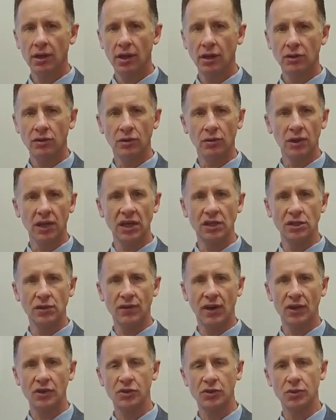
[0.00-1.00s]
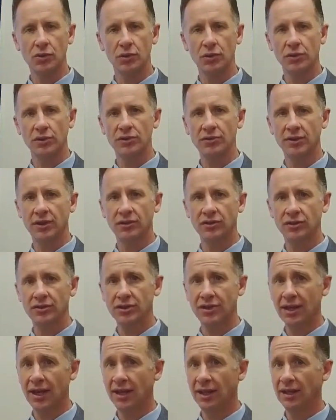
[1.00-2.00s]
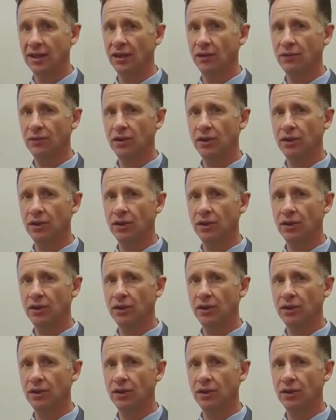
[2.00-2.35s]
to each of our schools and just kind of give